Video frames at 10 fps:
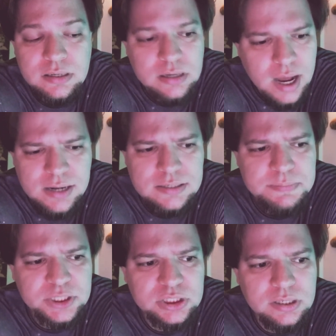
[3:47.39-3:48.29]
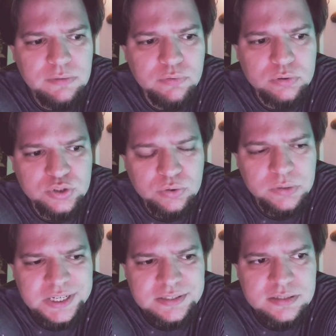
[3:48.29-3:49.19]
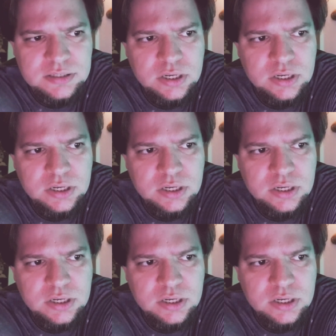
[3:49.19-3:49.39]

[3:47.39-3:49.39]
Not especially for tourists,